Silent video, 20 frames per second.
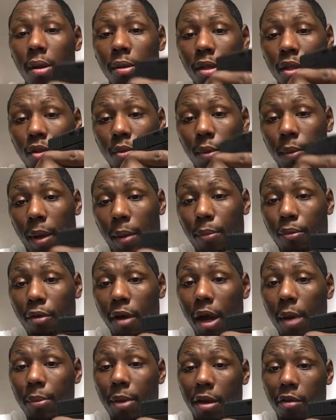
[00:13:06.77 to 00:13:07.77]
This is going to be my
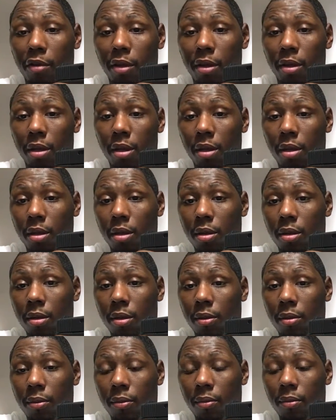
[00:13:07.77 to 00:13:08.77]
primary.
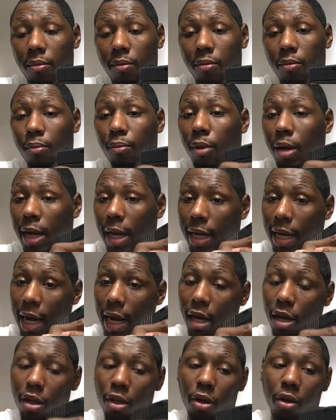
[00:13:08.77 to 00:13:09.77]
But I
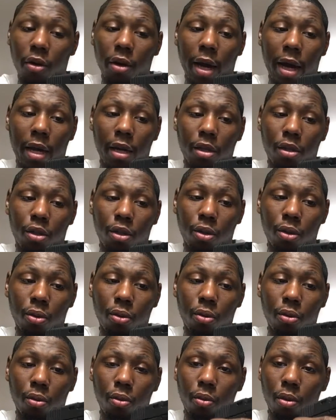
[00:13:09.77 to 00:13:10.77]
got to learn how to do